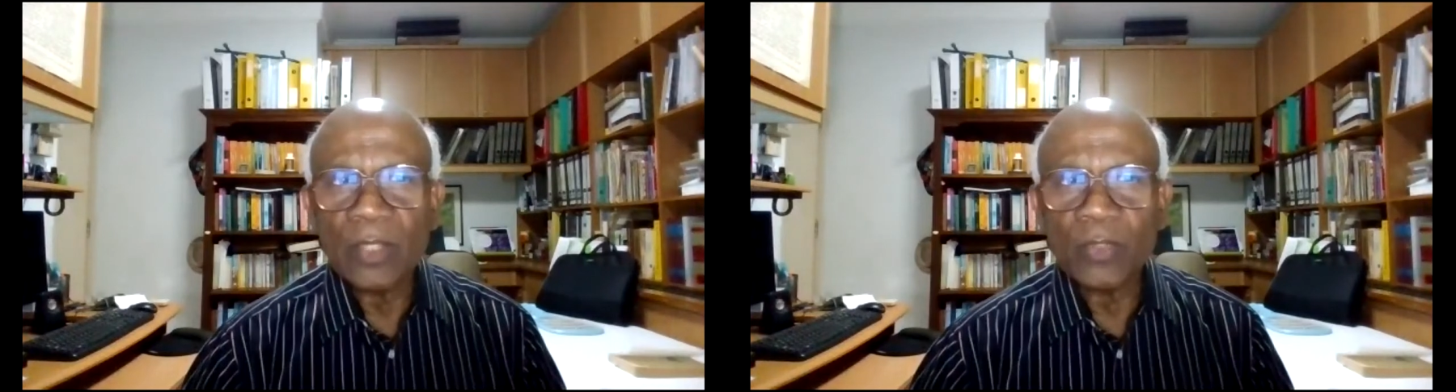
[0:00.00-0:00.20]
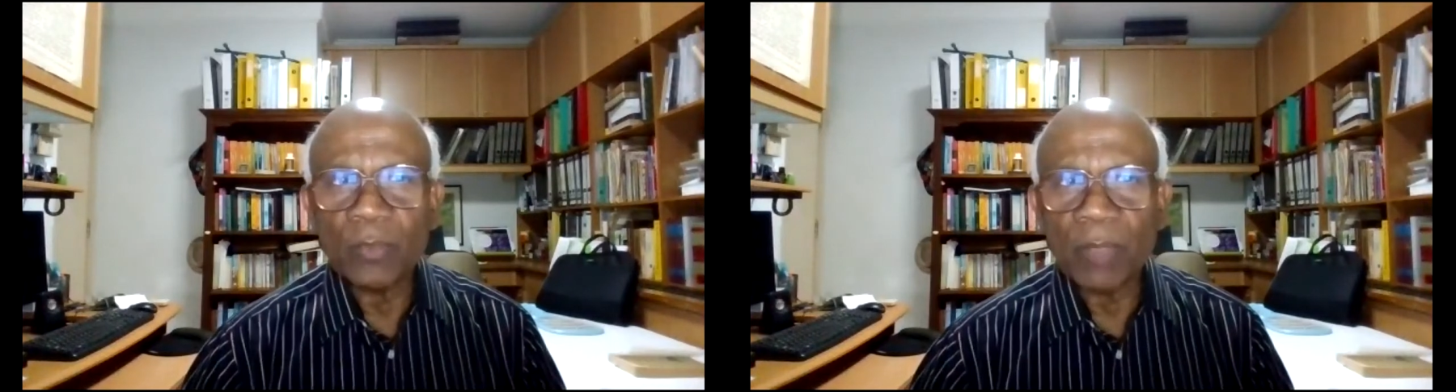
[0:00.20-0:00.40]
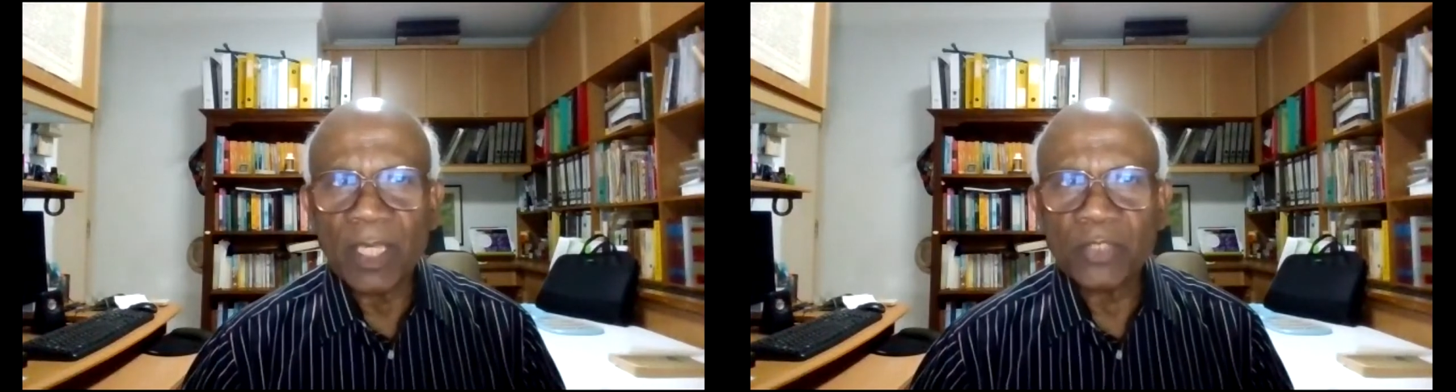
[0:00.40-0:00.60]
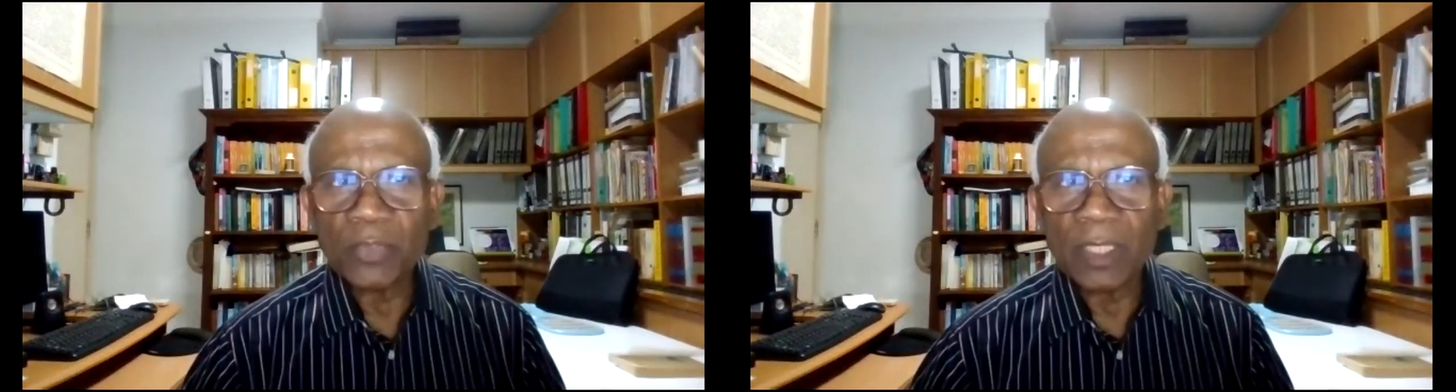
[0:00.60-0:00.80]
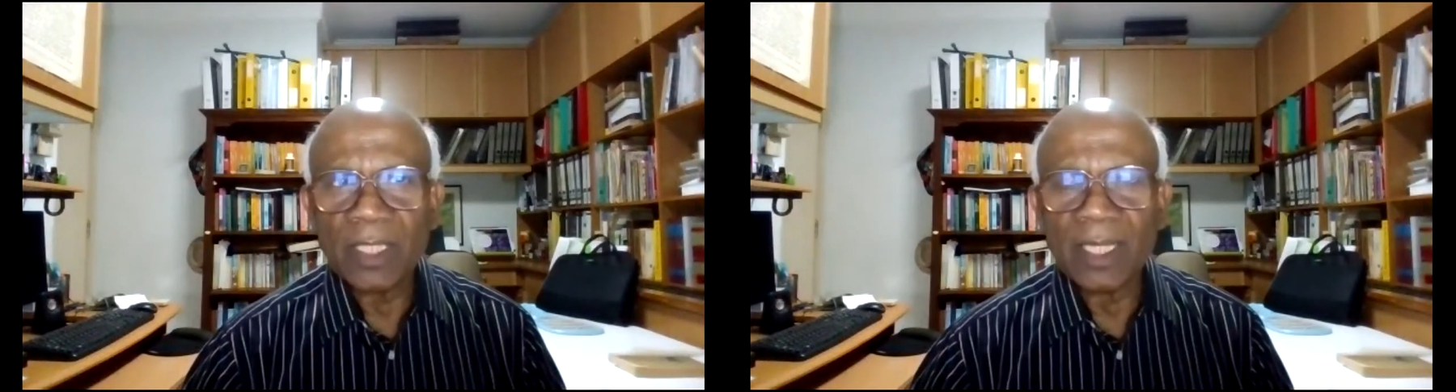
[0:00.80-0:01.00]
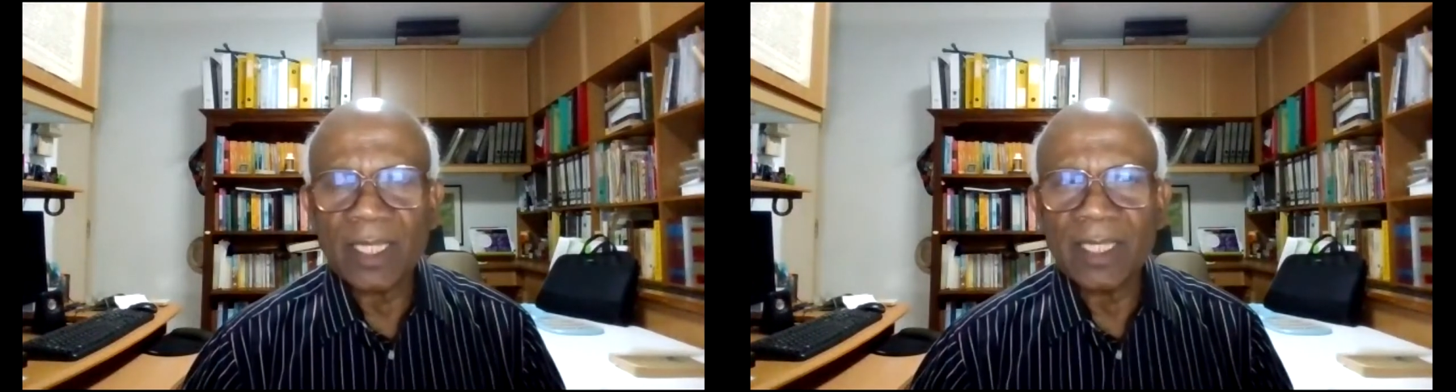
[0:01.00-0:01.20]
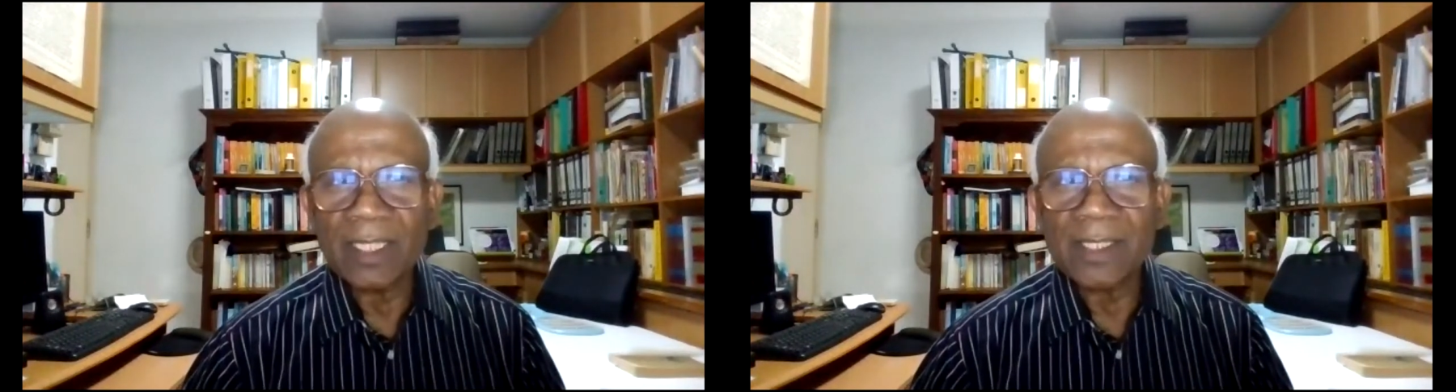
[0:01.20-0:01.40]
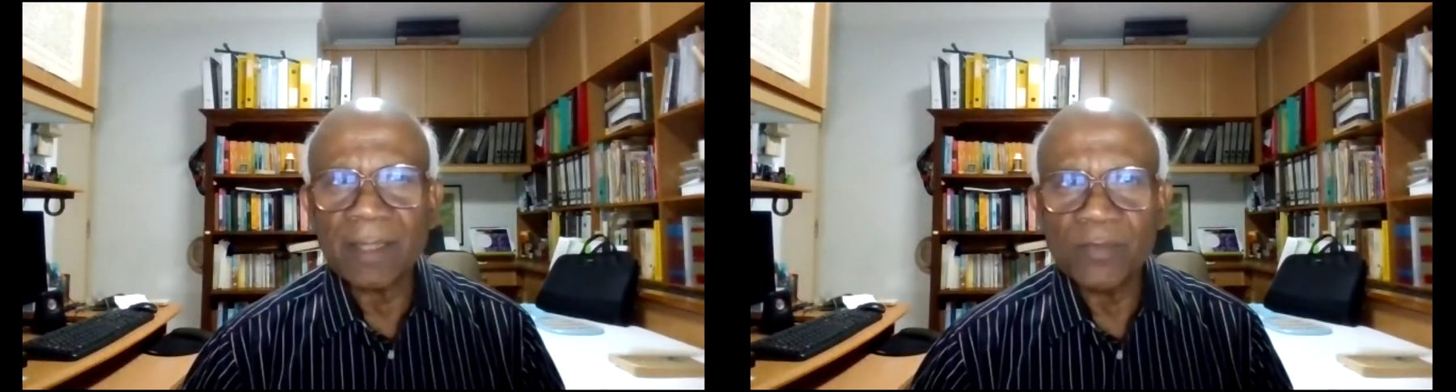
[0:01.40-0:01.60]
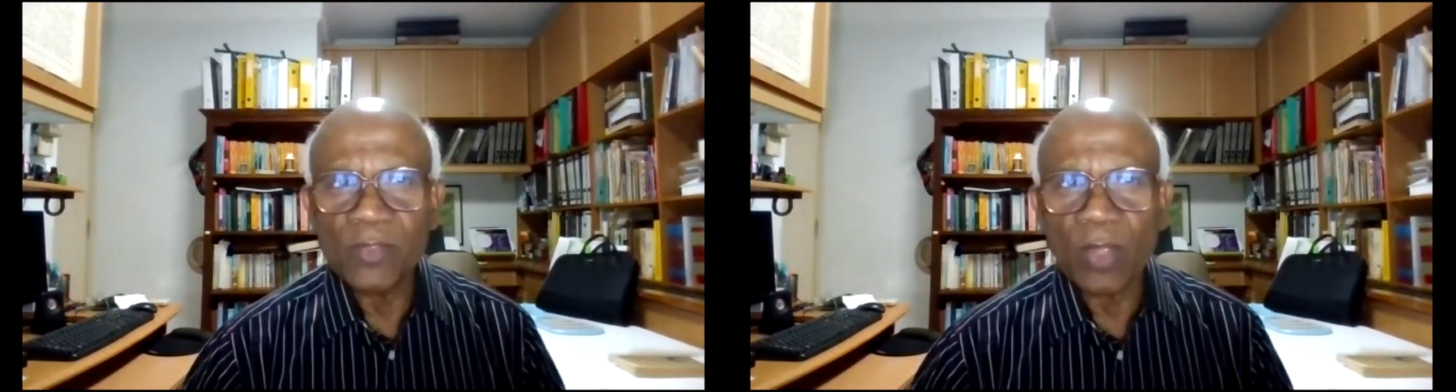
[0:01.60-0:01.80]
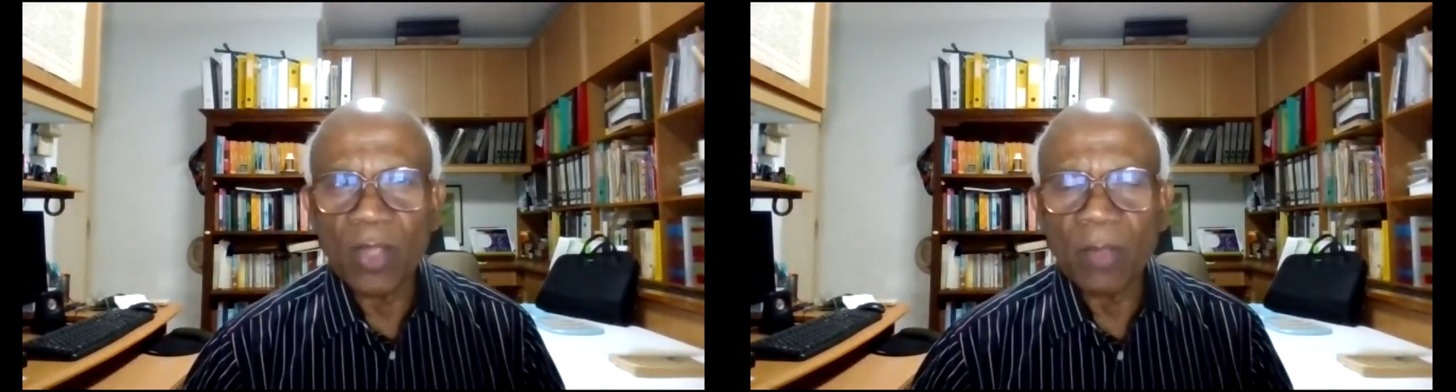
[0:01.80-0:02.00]
To make sure that it is
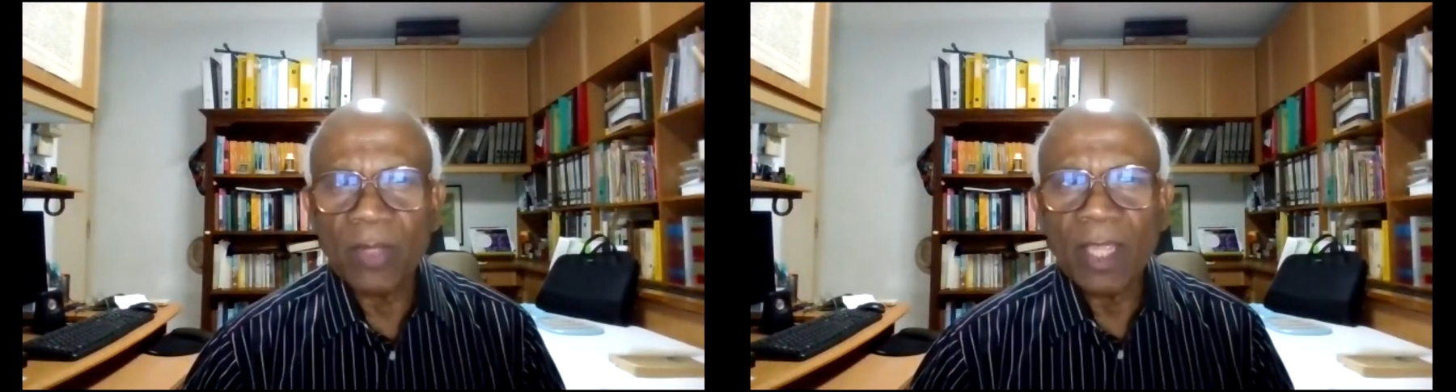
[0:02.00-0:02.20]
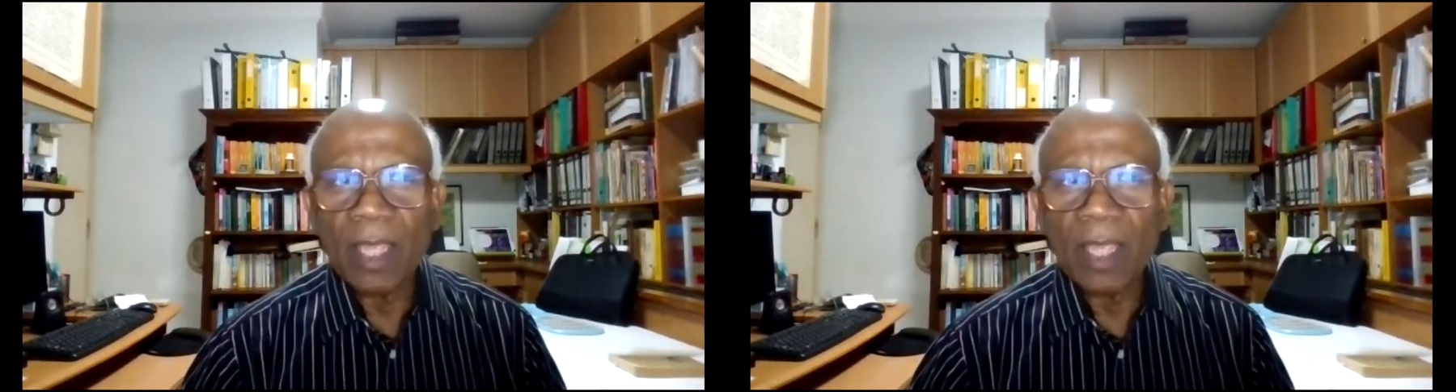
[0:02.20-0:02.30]
absorbed,